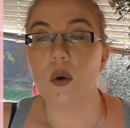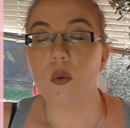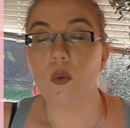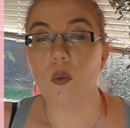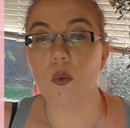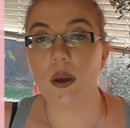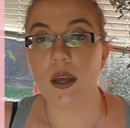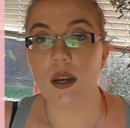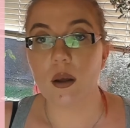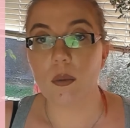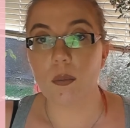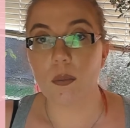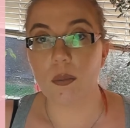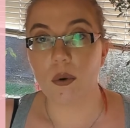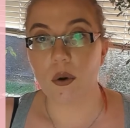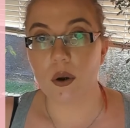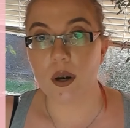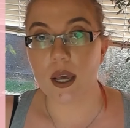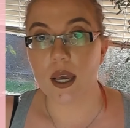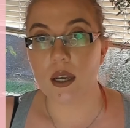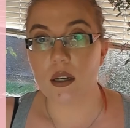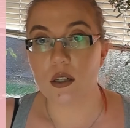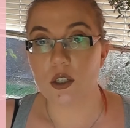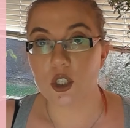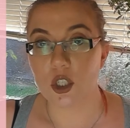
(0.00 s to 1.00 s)
When a
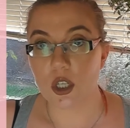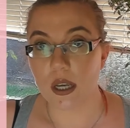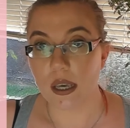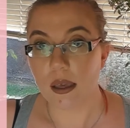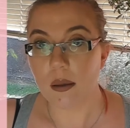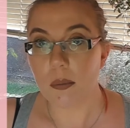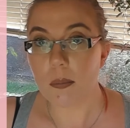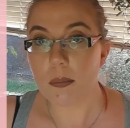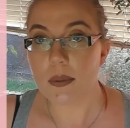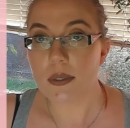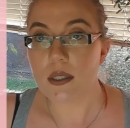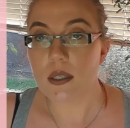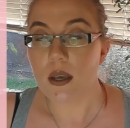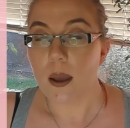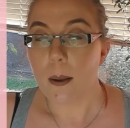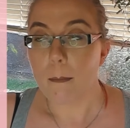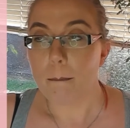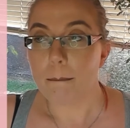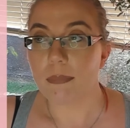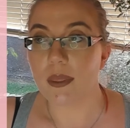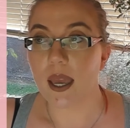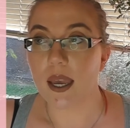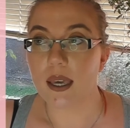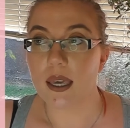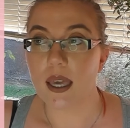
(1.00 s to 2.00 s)
product chips,
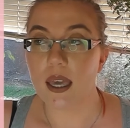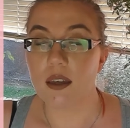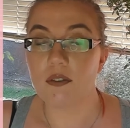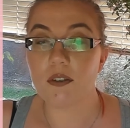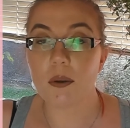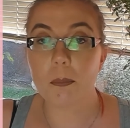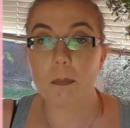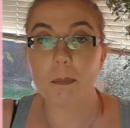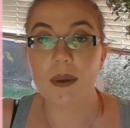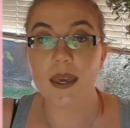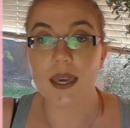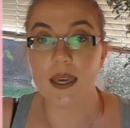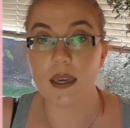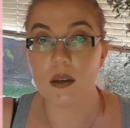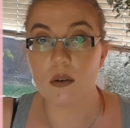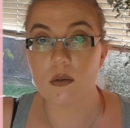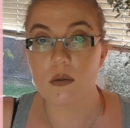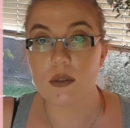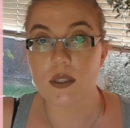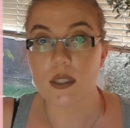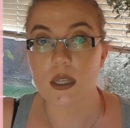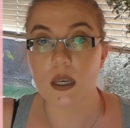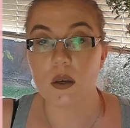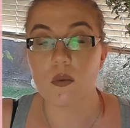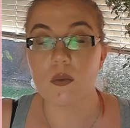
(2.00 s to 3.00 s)
like if it
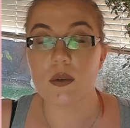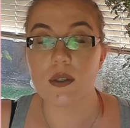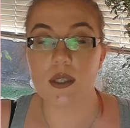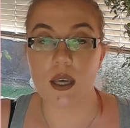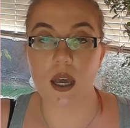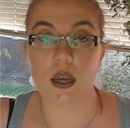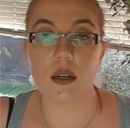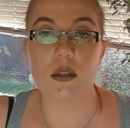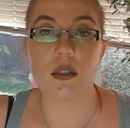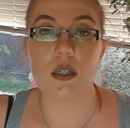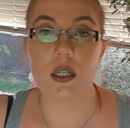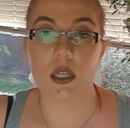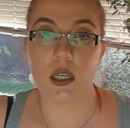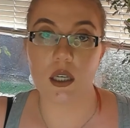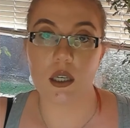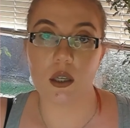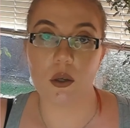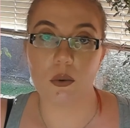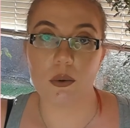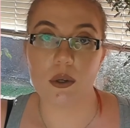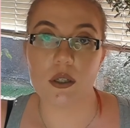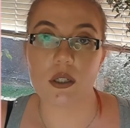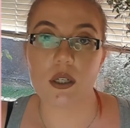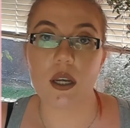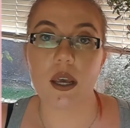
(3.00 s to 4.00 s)
peels, it was
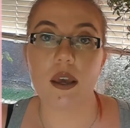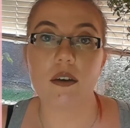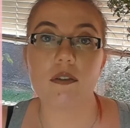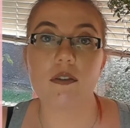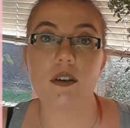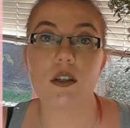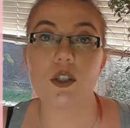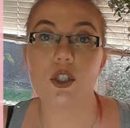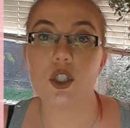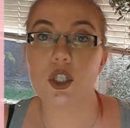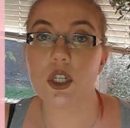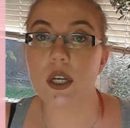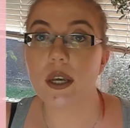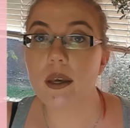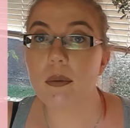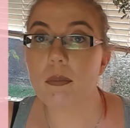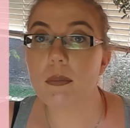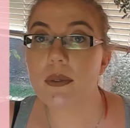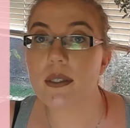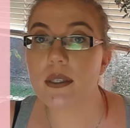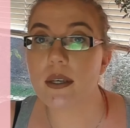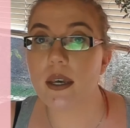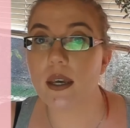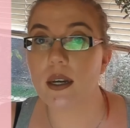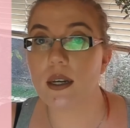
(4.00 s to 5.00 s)
under-cured. If it
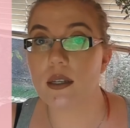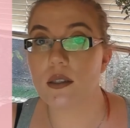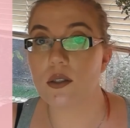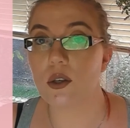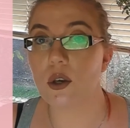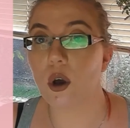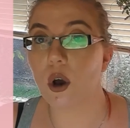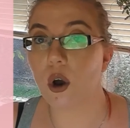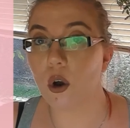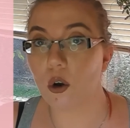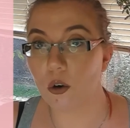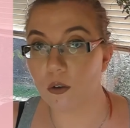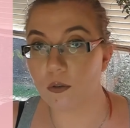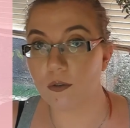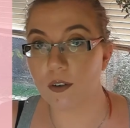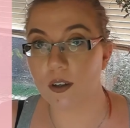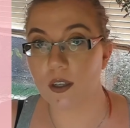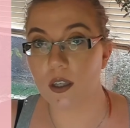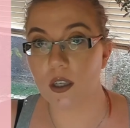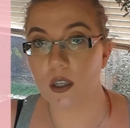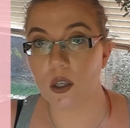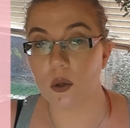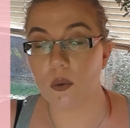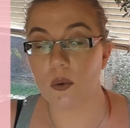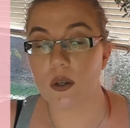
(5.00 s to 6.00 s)
chips, it is
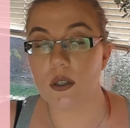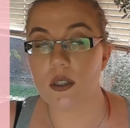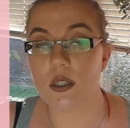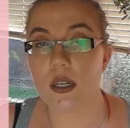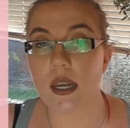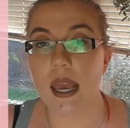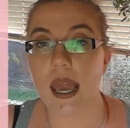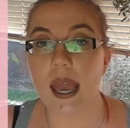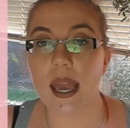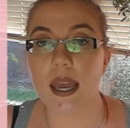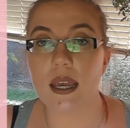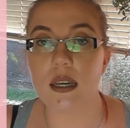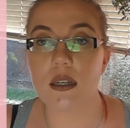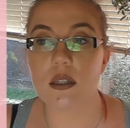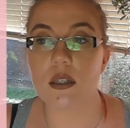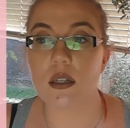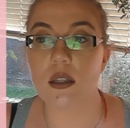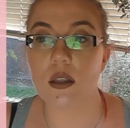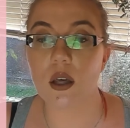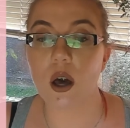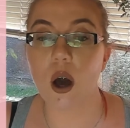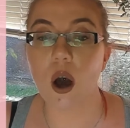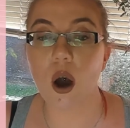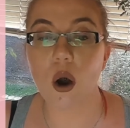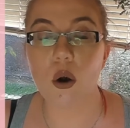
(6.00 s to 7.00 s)
over-cured. And
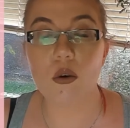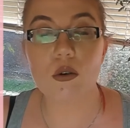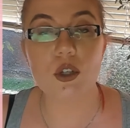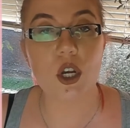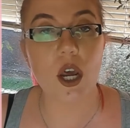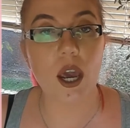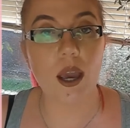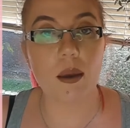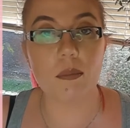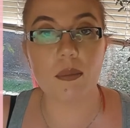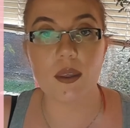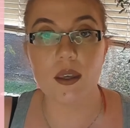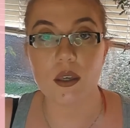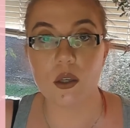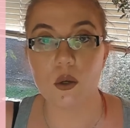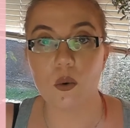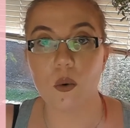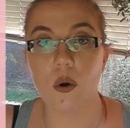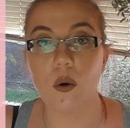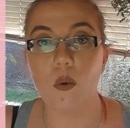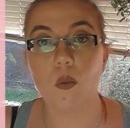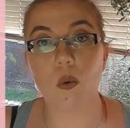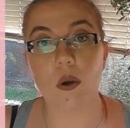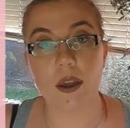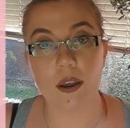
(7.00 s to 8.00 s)
the whole time that
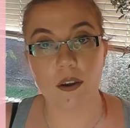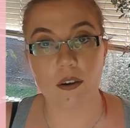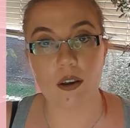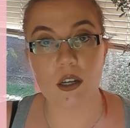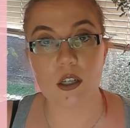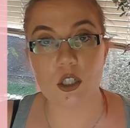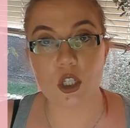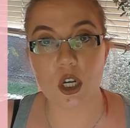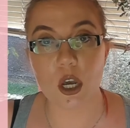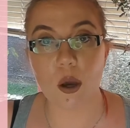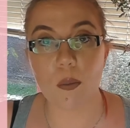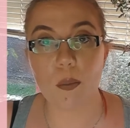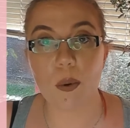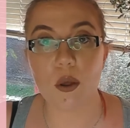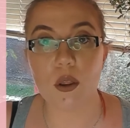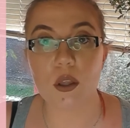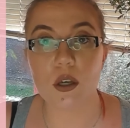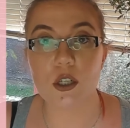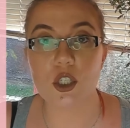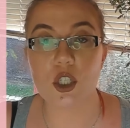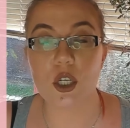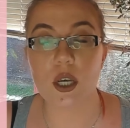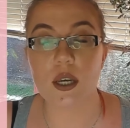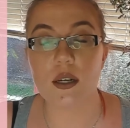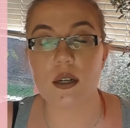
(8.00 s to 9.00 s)
you are wearing gel
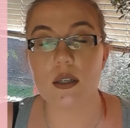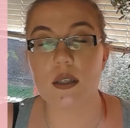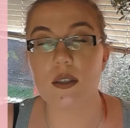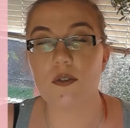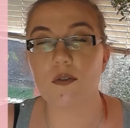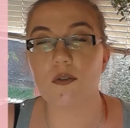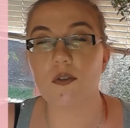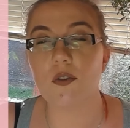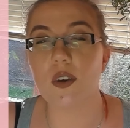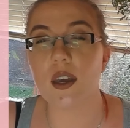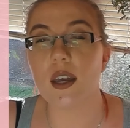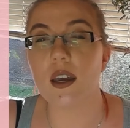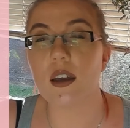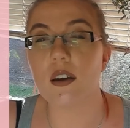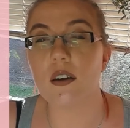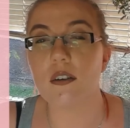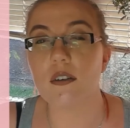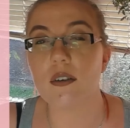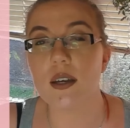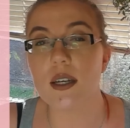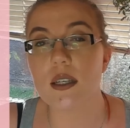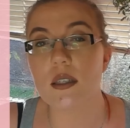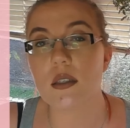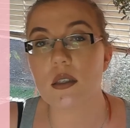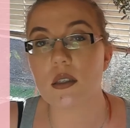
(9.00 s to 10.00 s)
polish, it is
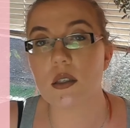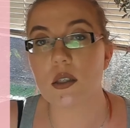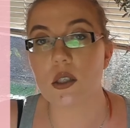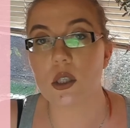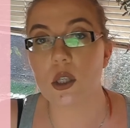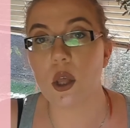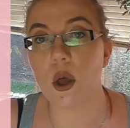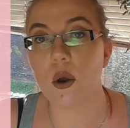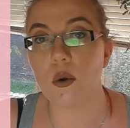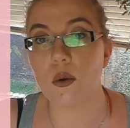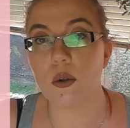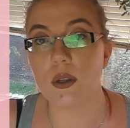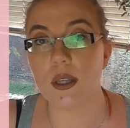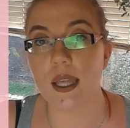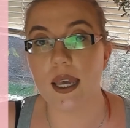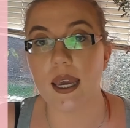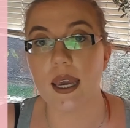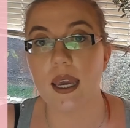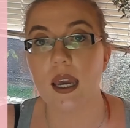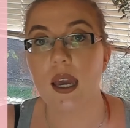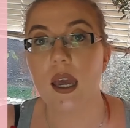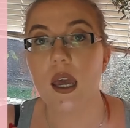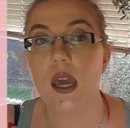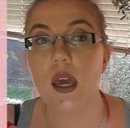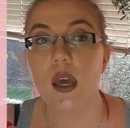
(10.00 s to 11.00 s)
very
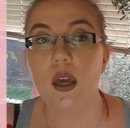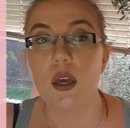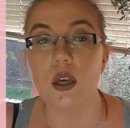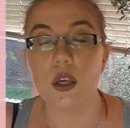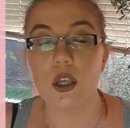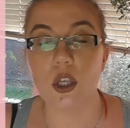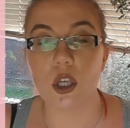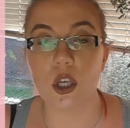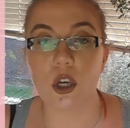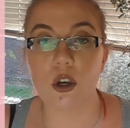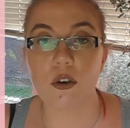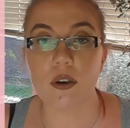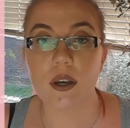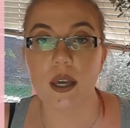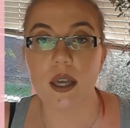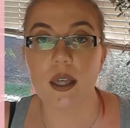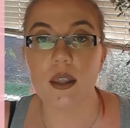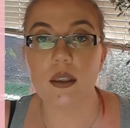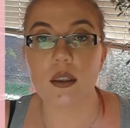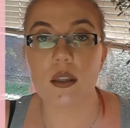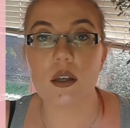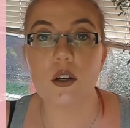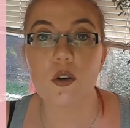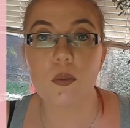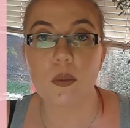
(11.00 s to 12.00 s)
slowly curing
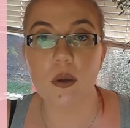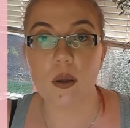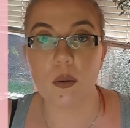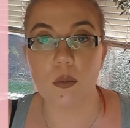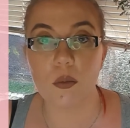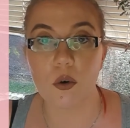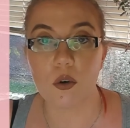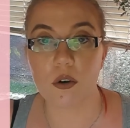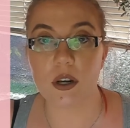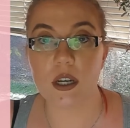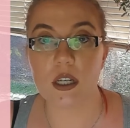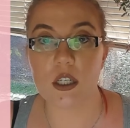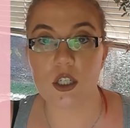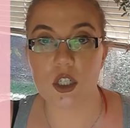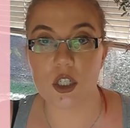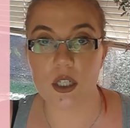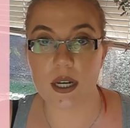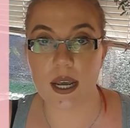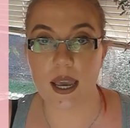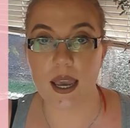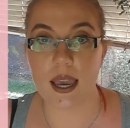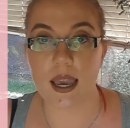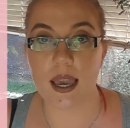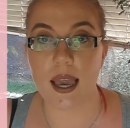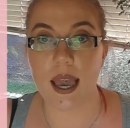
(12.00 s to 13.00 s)
a little bit more each
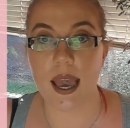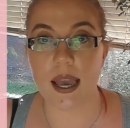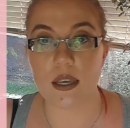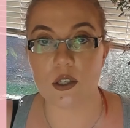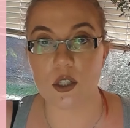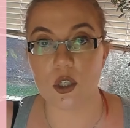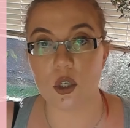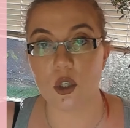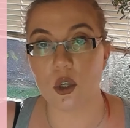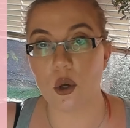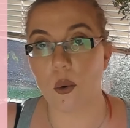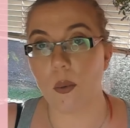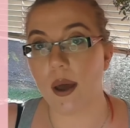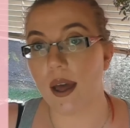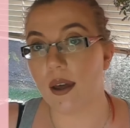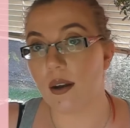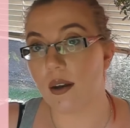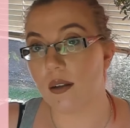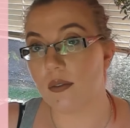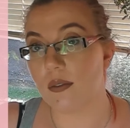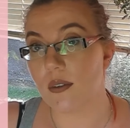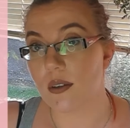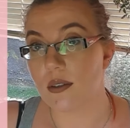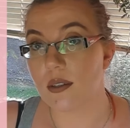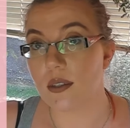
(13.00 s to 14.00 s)
day as you go out
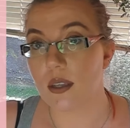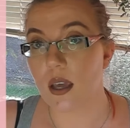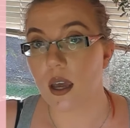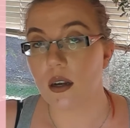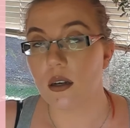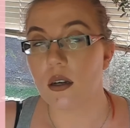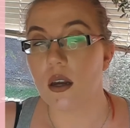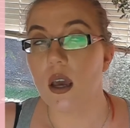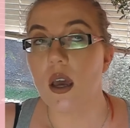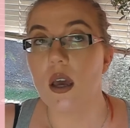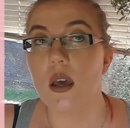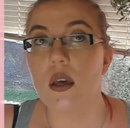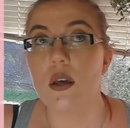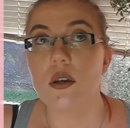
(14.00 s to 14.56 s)
in the sun.